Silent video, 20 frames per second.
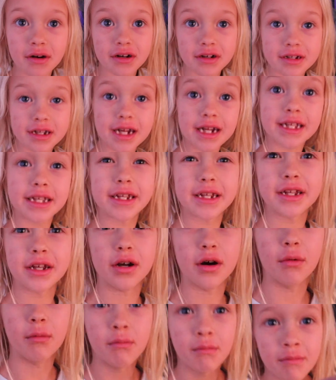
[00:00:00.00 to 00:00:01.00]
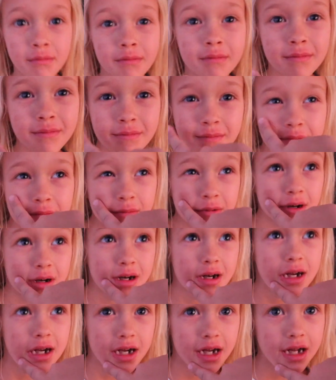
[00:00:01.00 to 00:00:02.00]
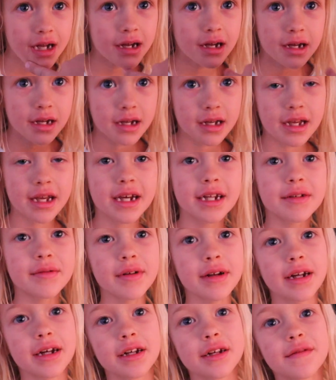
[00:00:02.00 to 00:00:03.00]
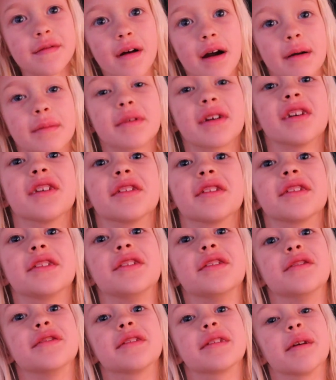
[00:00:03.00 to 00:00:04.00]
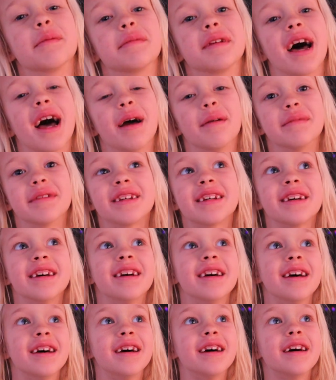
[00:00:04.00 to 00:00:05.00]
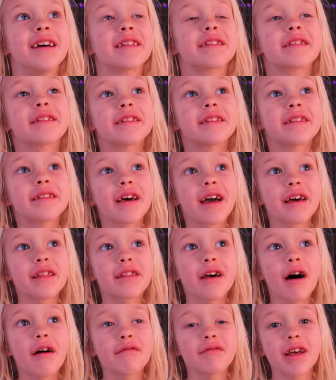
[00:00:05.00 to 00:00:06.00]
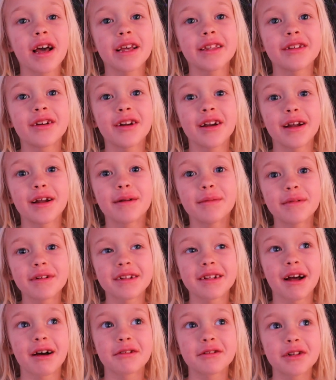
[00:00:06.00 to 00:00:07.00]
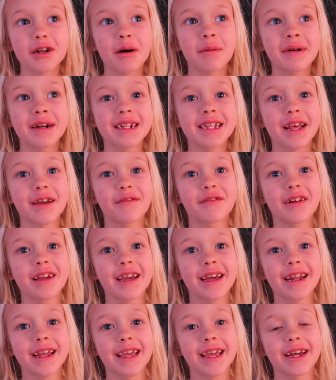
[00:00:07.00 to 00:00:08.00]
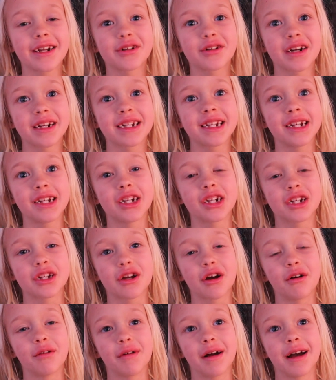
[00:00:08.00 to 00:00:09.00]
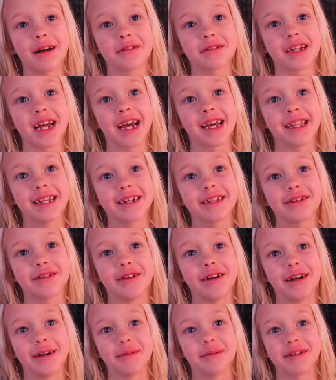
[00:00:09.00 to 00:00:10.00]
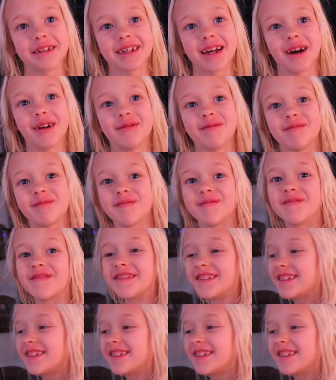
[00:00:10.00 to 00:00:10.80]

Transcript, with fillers: girls like to do? You have dirt all over your face. Guess what else farm girls do sometimes? What? love letting their animals out so much they forget to get dressed and just go right outside and let their animals out. In your